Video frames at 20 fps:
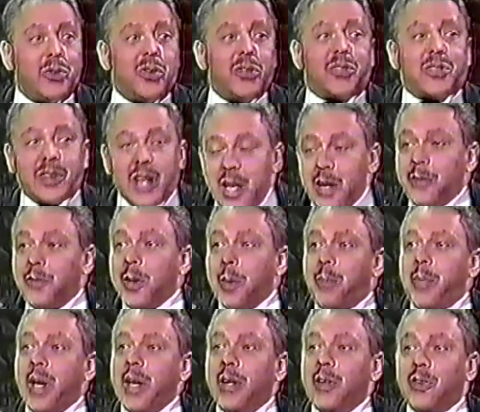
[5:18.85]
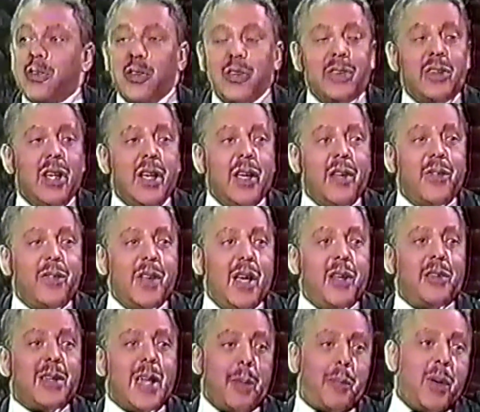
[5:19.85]
to save the patient,
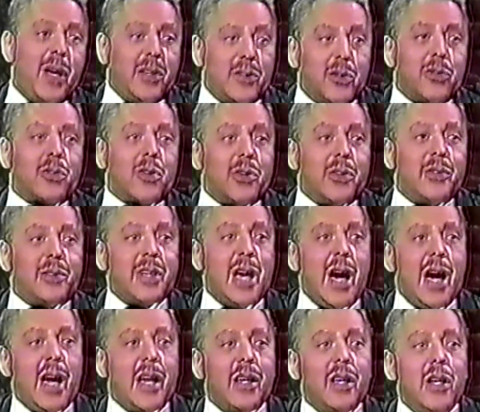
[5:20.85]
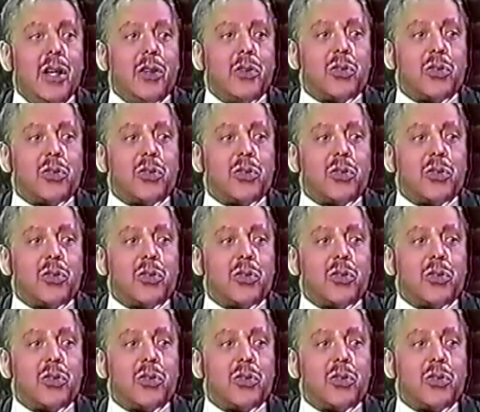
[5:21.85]
then that patient's going to die.